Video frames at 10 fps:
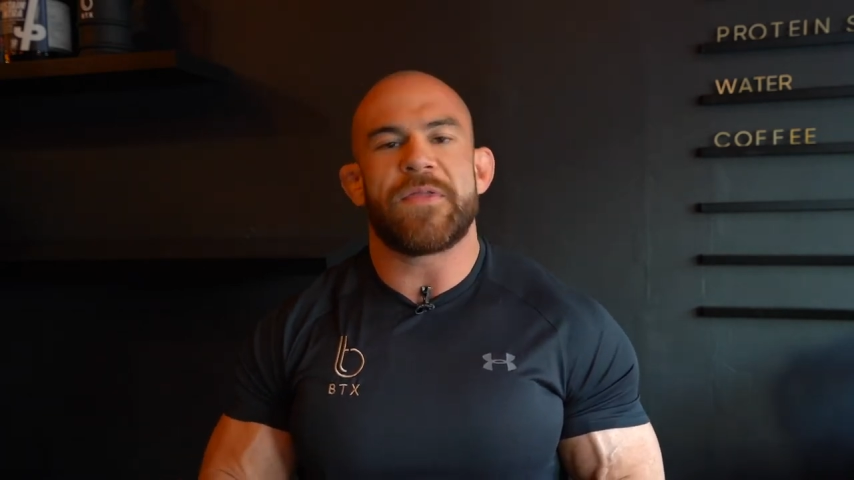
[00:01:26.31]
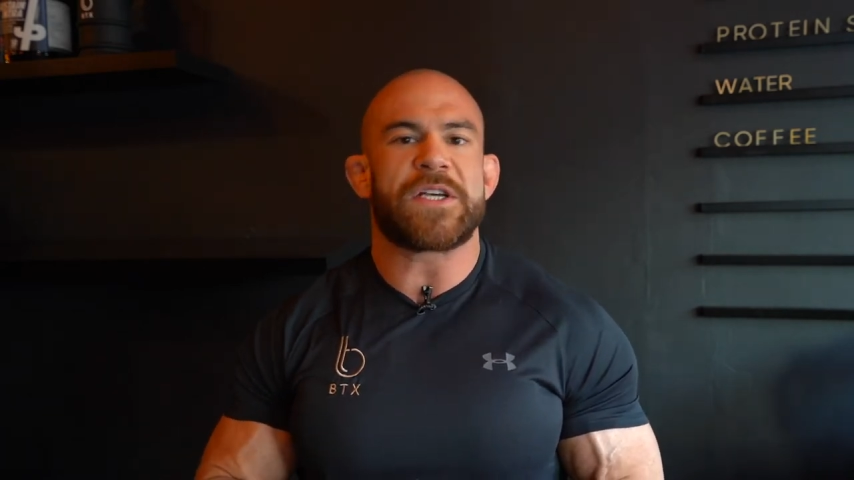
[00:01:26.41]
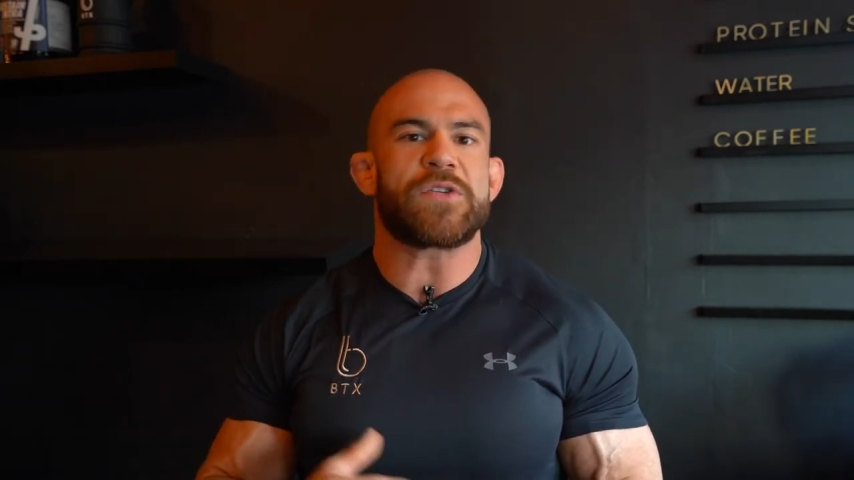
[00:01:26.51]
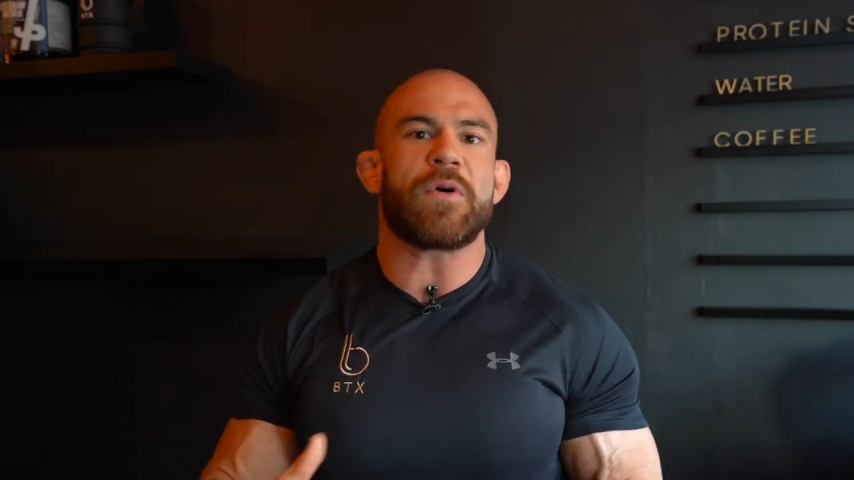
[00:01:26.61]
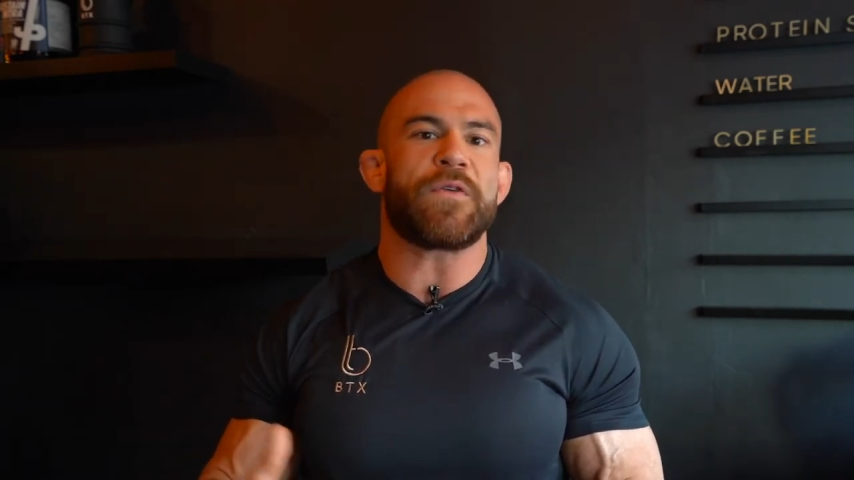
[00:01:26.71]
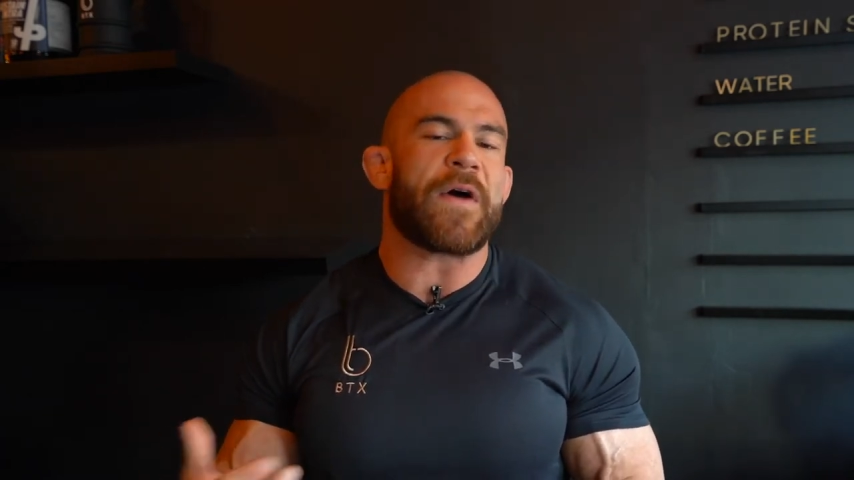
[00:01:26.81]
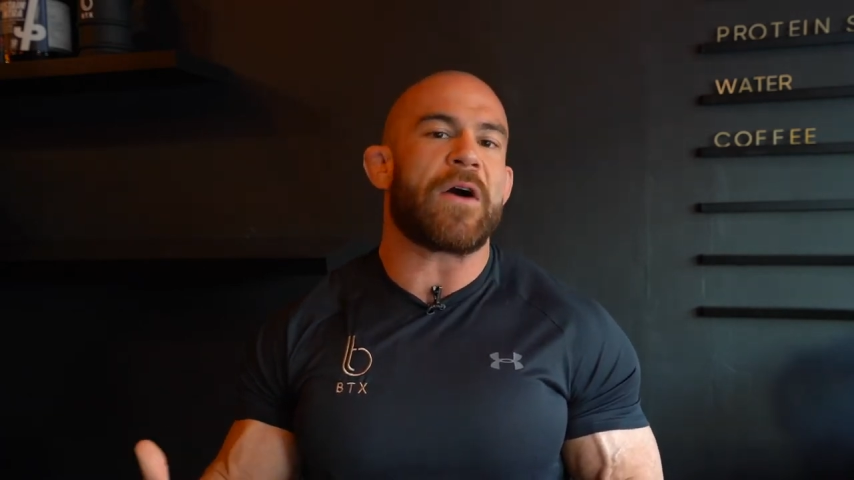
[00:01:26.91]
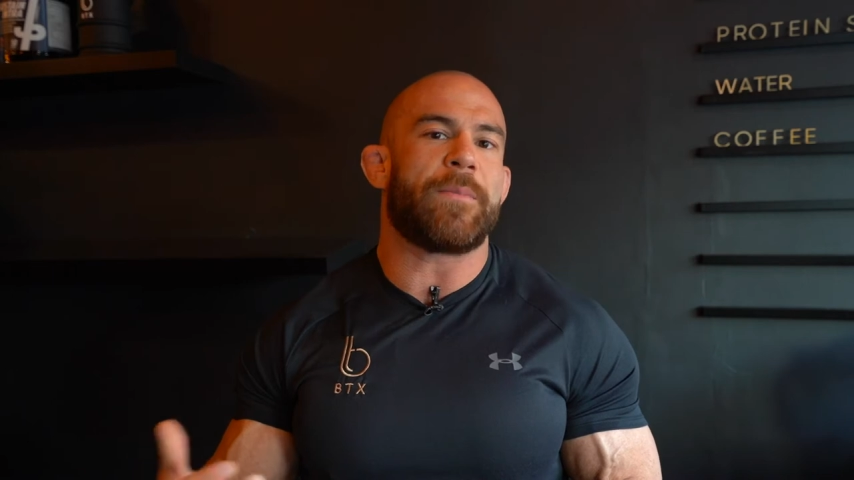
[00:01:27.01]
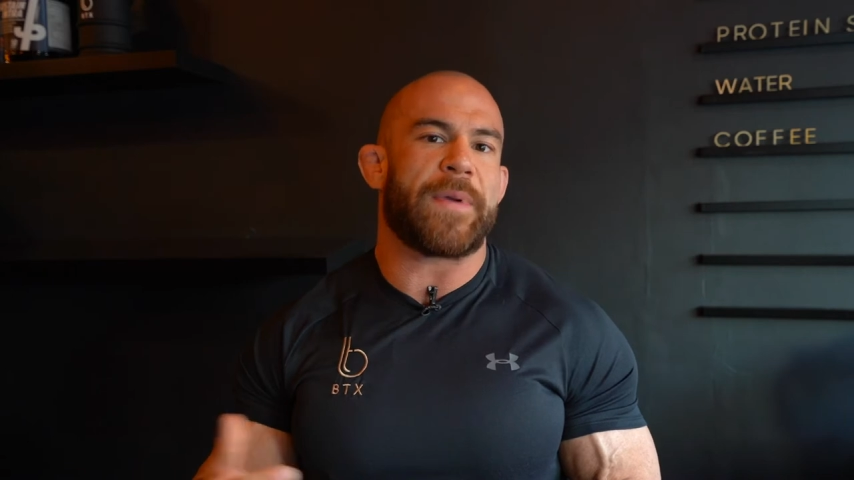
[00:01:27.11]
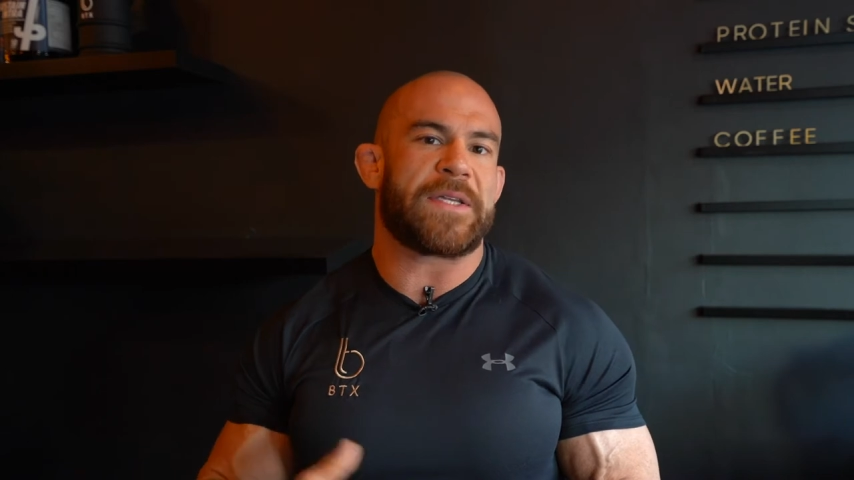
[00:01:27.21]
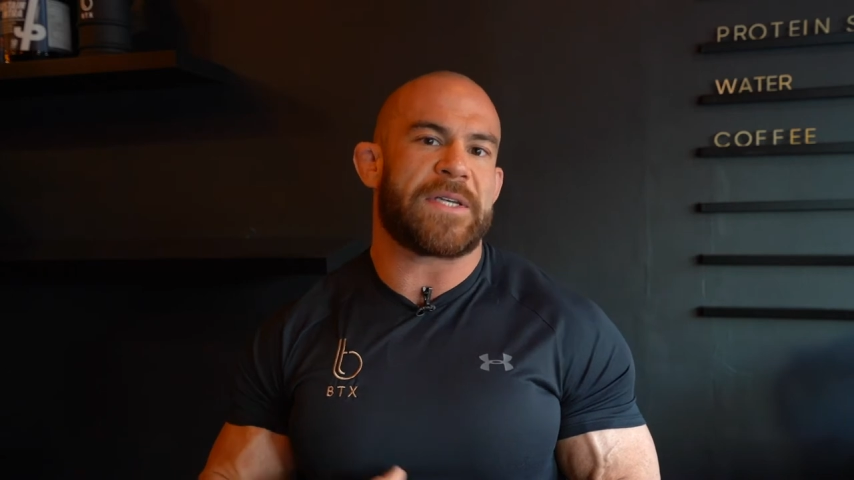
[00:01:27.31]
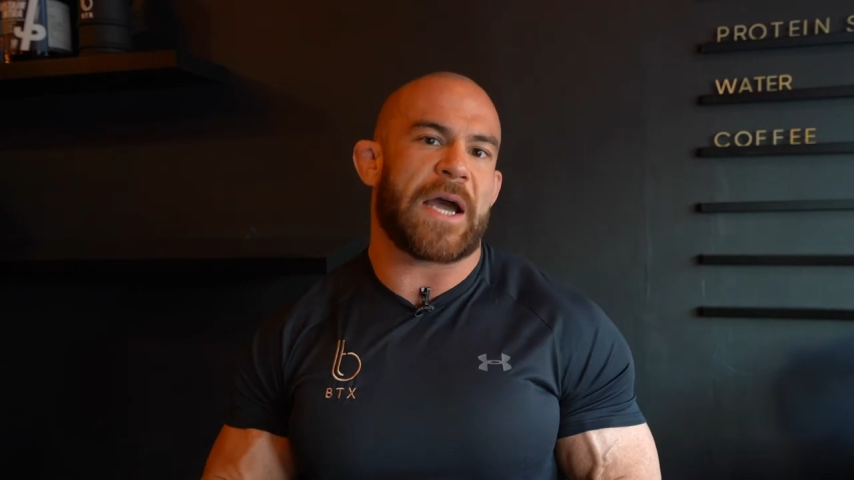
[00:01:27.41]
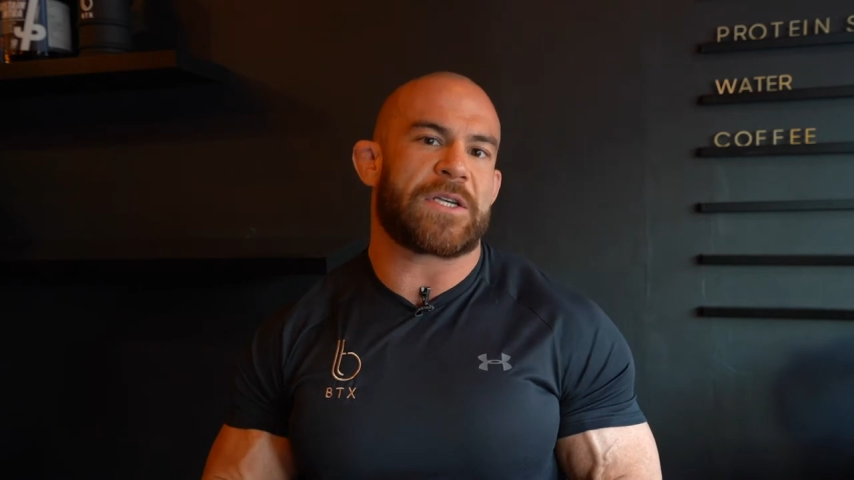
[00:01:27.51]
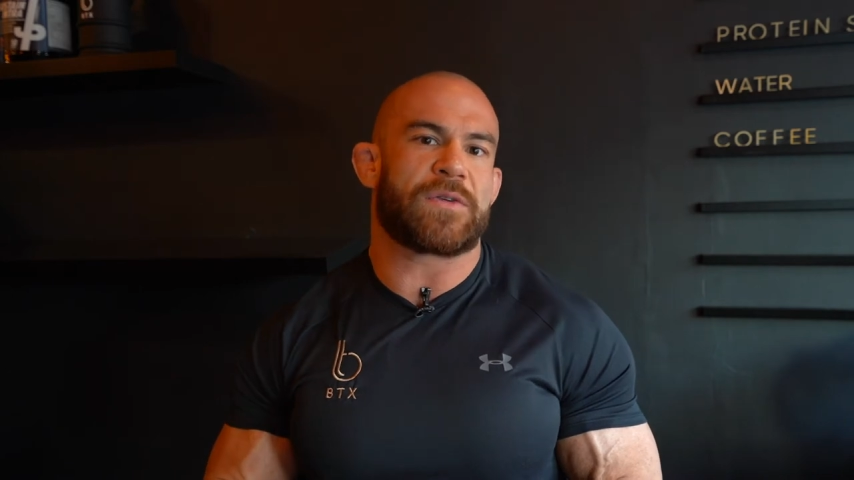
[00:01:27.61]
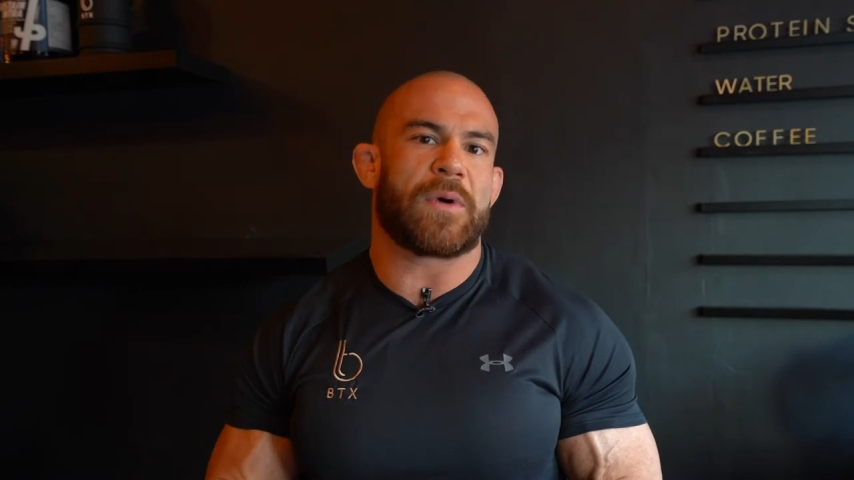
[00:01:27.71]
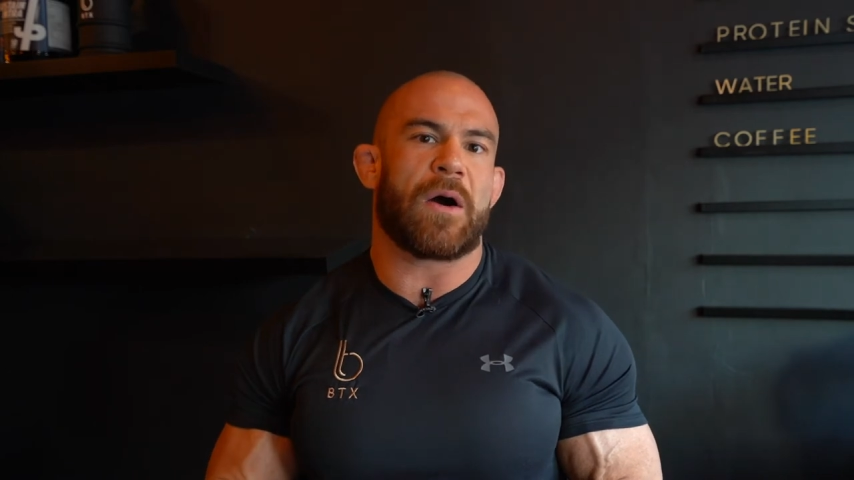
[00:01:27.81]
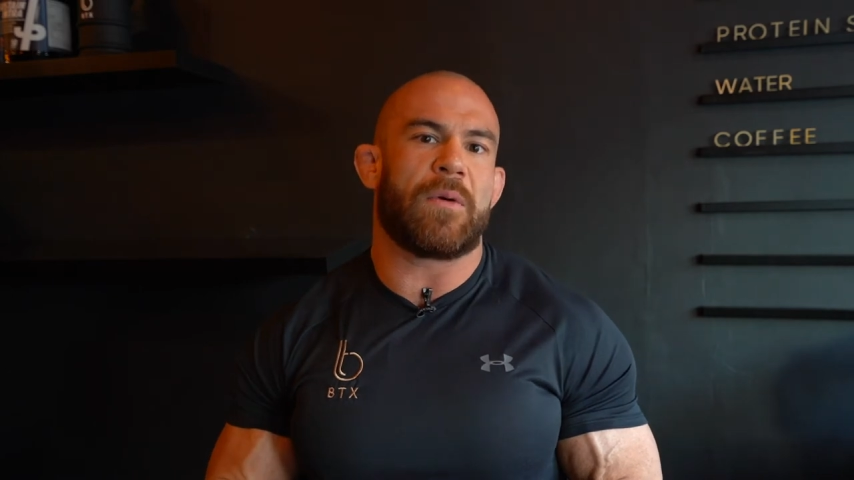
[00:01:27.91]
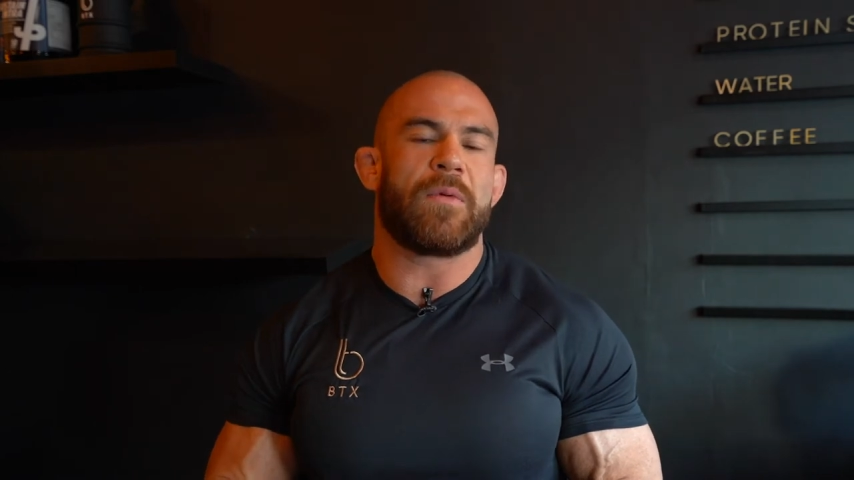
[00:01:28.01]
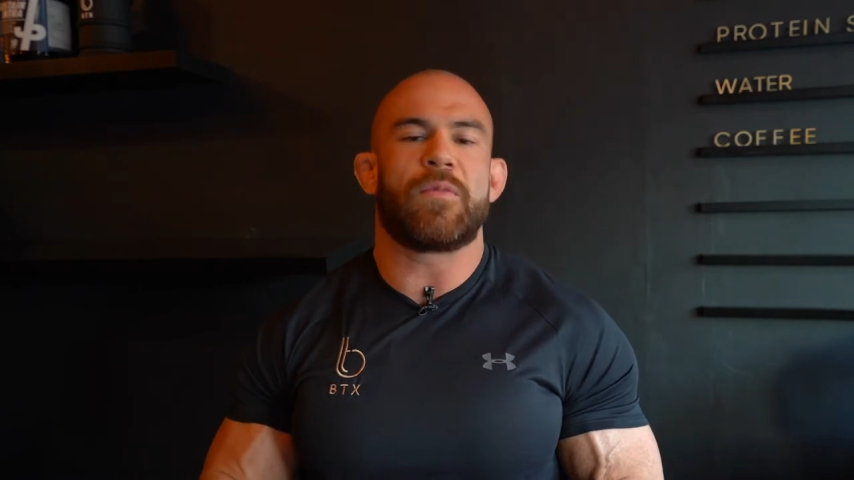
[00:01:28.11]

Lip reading: This is what we found at BTX as well,